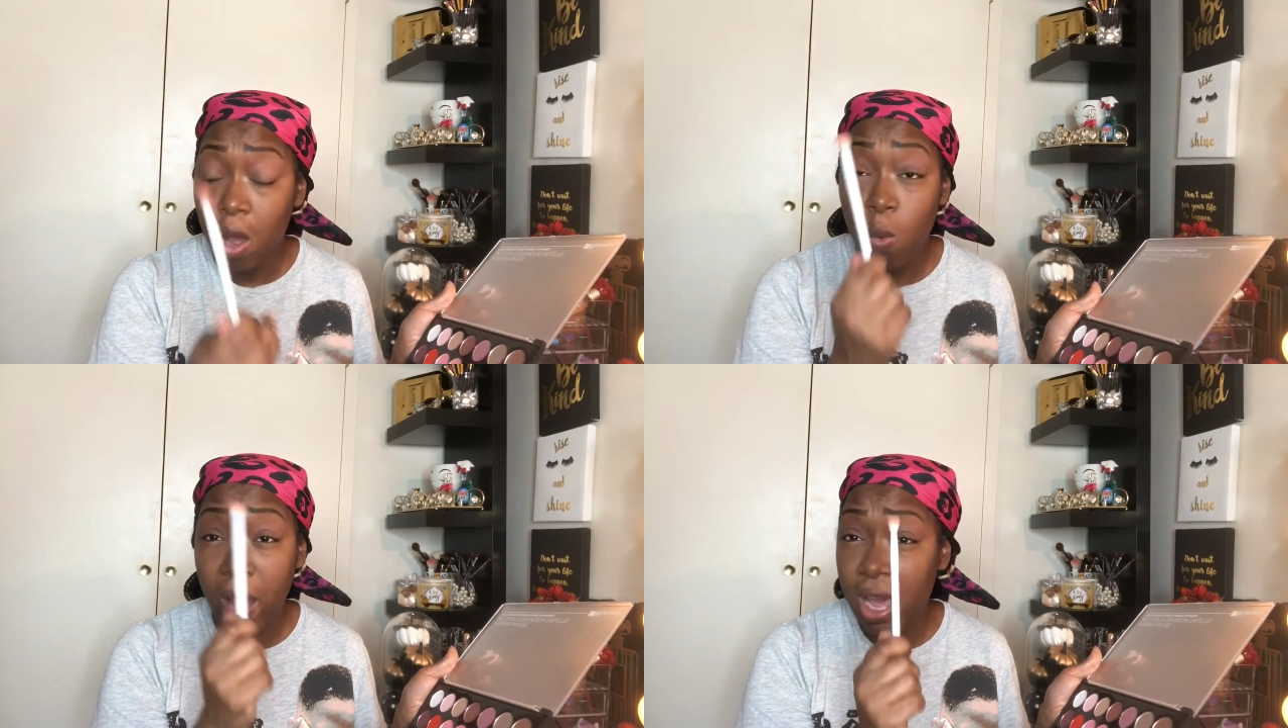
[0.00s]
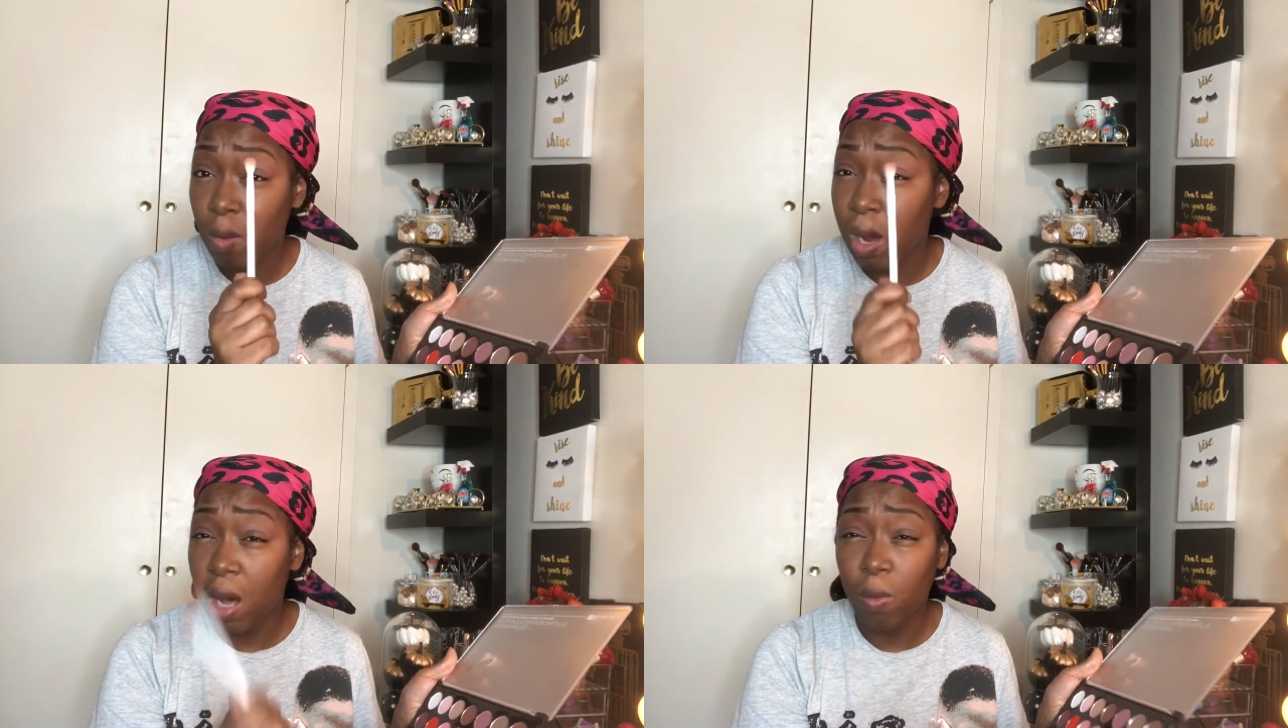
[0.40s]
Wet
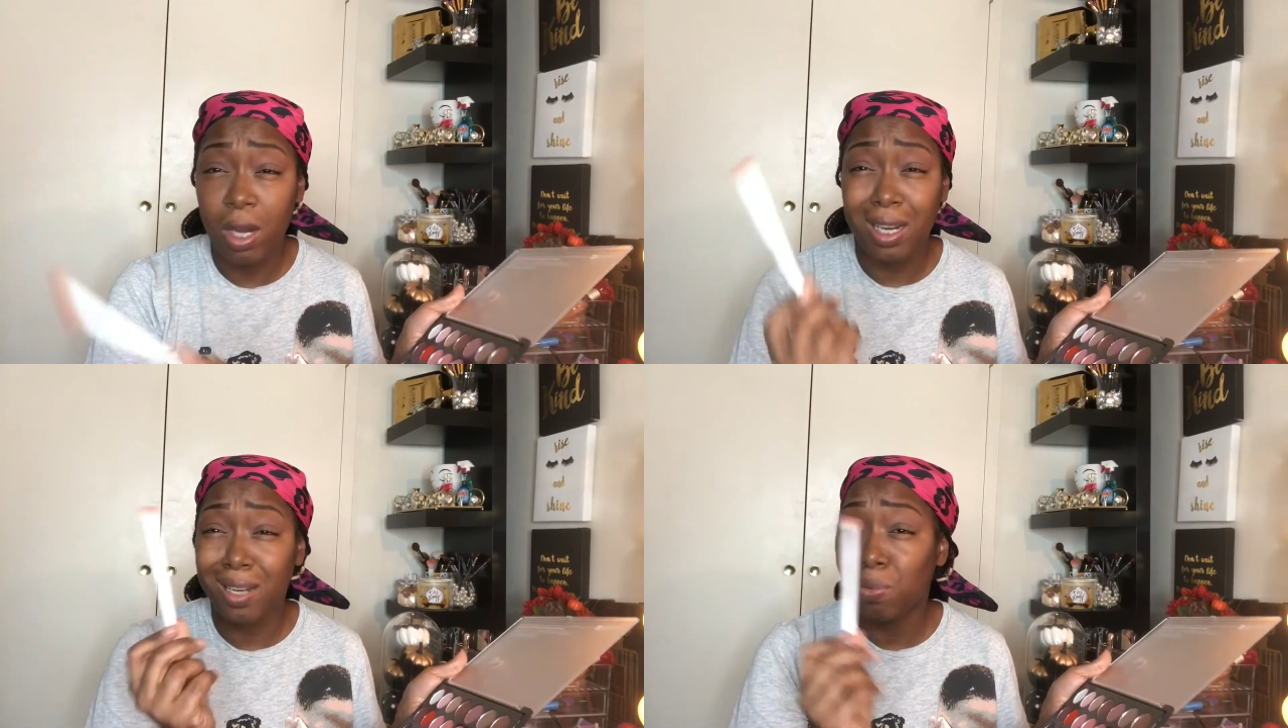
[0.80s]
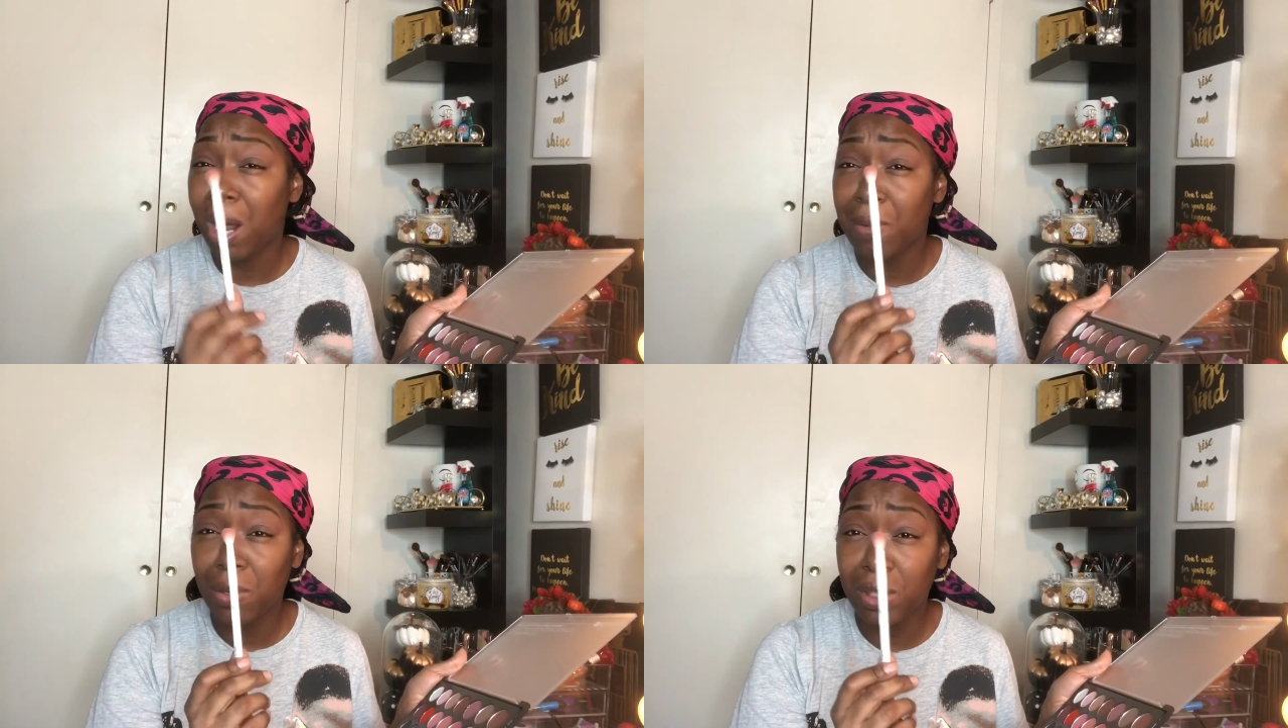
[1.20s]
n Wild one that
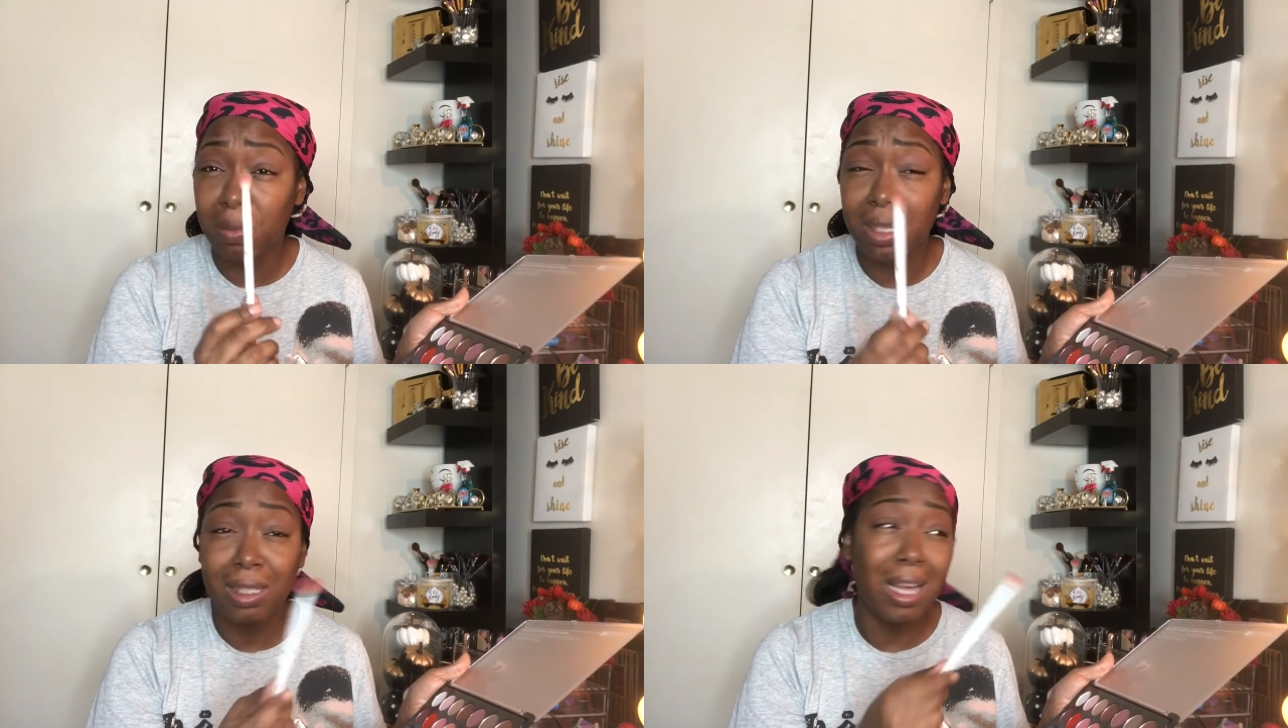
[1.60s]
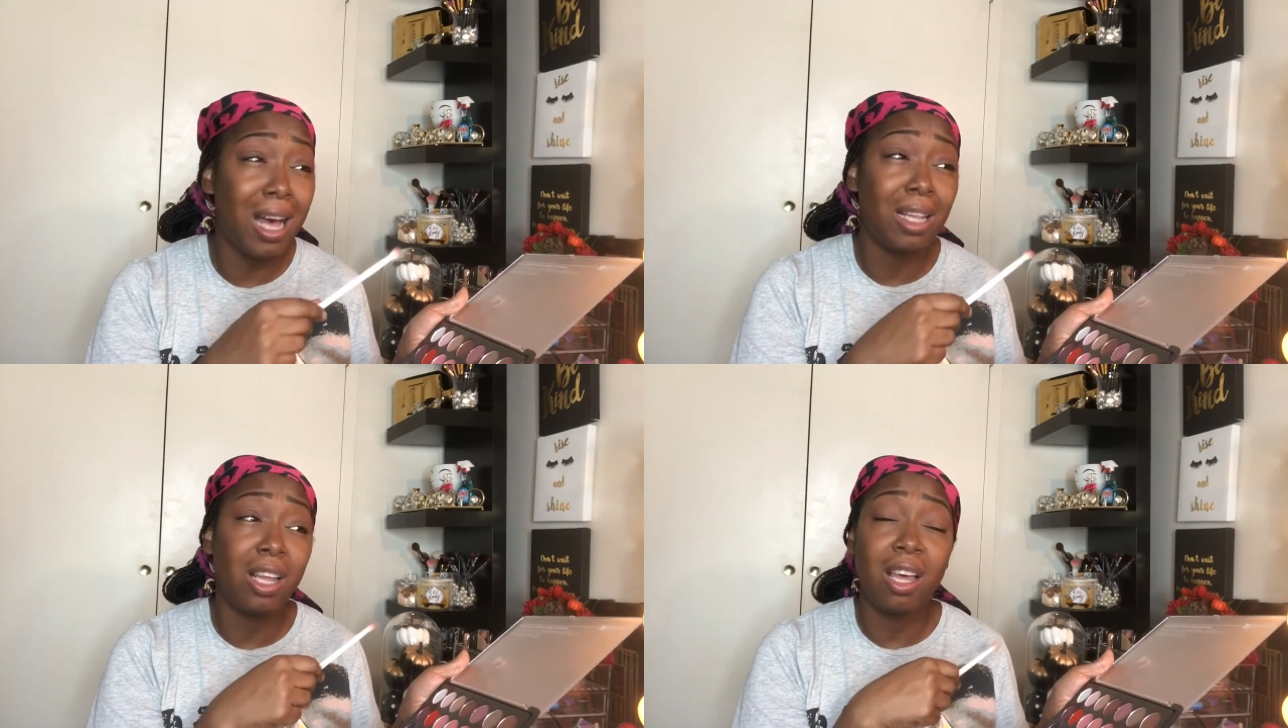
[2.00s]
probably cost me
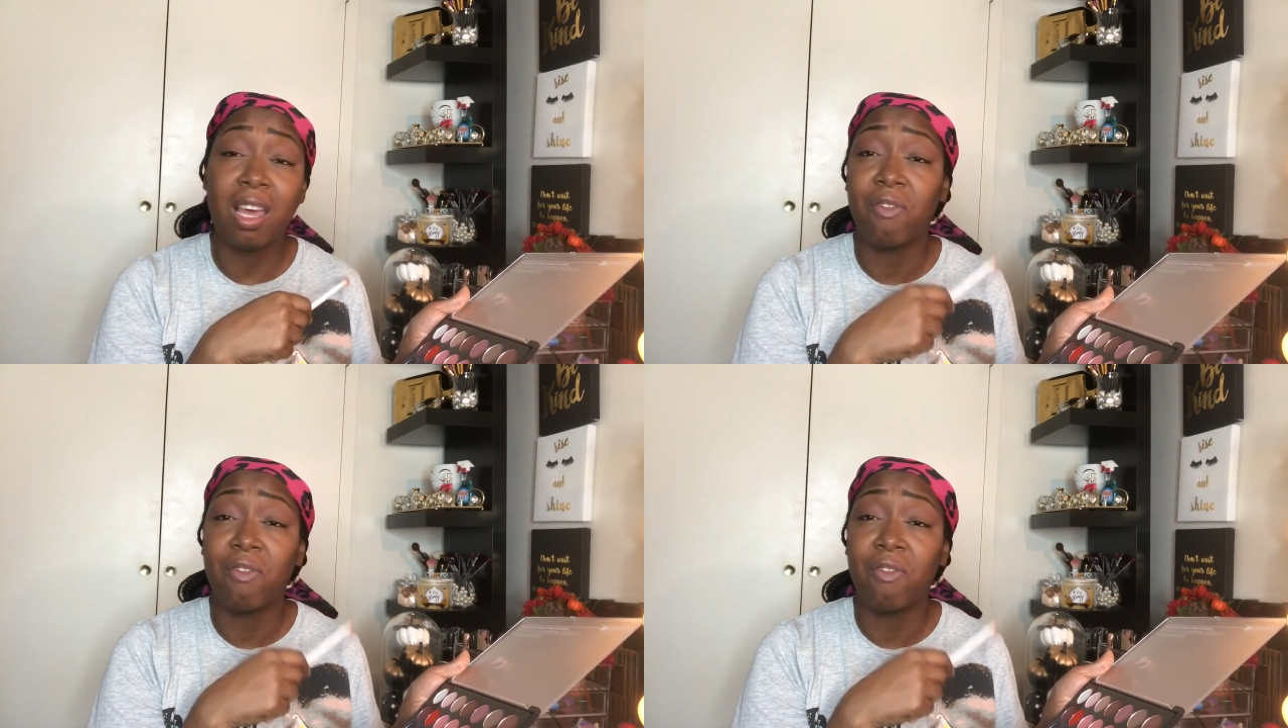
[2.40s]
$1.